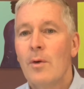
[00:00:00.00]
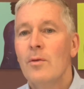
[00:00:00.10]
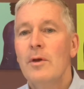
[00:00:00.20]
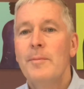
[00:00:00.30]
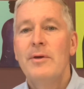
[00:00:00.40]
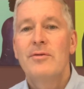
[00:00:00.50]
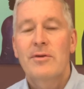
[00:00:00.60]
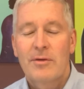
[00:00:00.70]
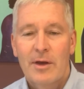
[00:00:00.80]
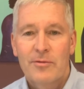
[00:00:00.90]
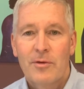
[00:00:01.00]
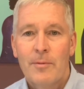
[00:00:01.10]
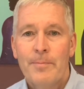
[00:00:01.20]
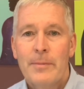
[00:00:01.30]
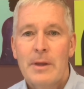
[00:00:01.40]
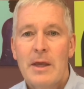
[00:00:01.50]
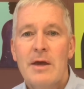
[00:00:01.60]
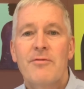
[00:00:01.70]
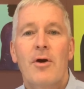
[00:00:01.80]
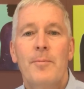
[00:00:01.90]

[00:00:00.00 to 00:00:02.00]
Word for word: only be successful if our